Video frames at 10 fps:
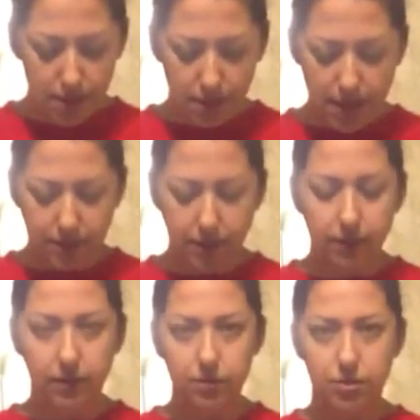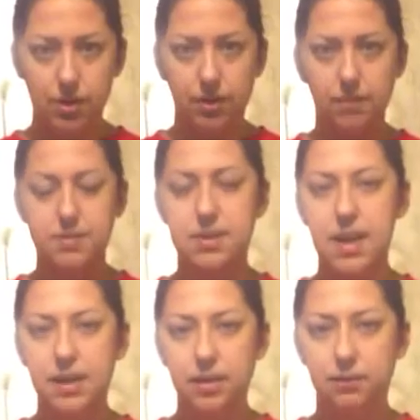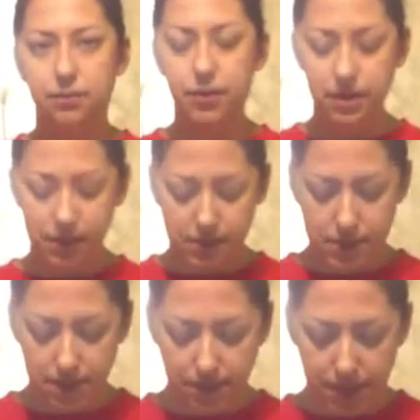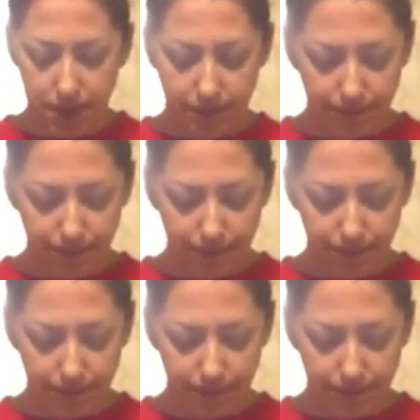Like the little trick of standing in front of the TV